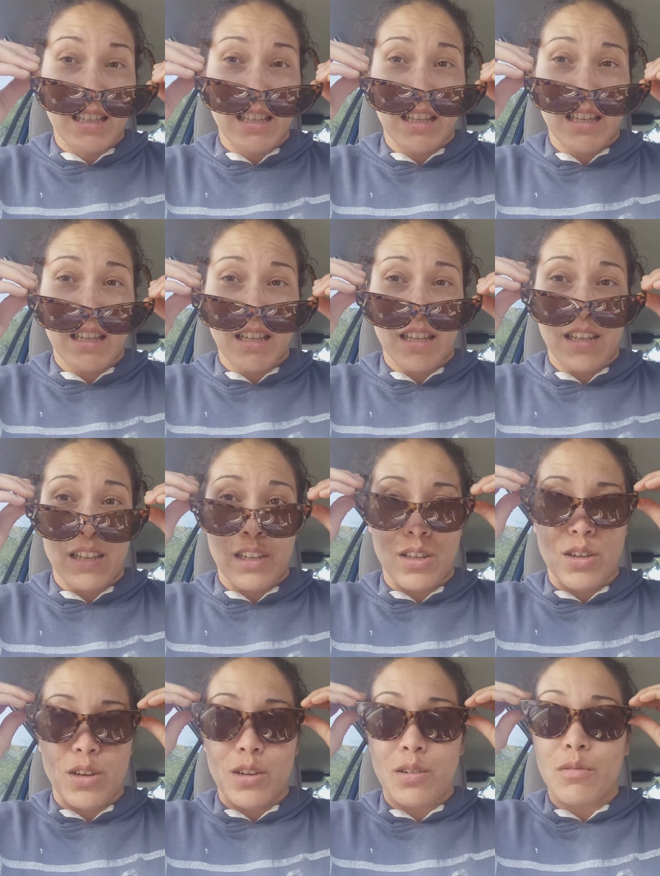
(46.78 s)
the
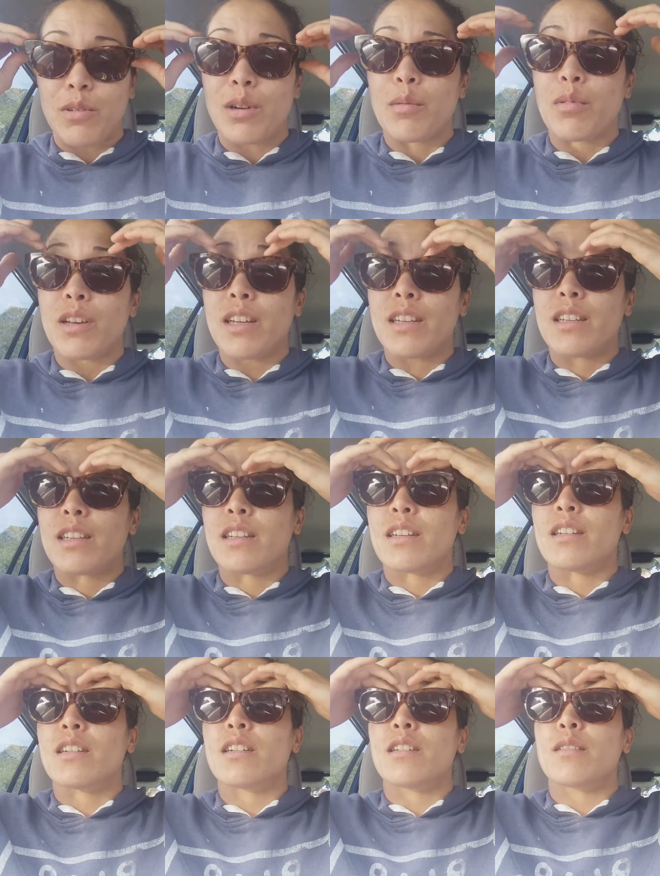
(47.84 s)
yurt where I
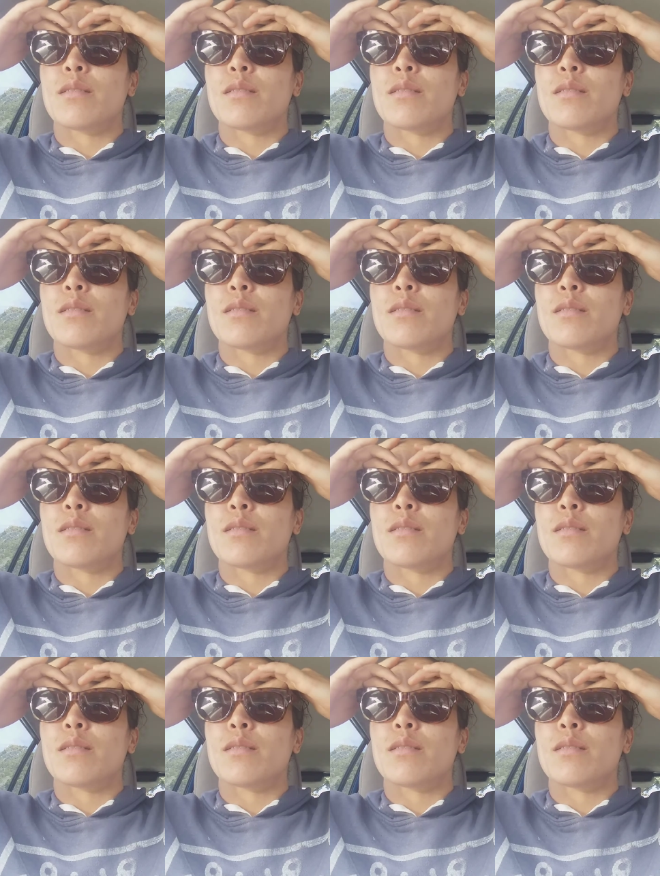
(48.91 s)
planted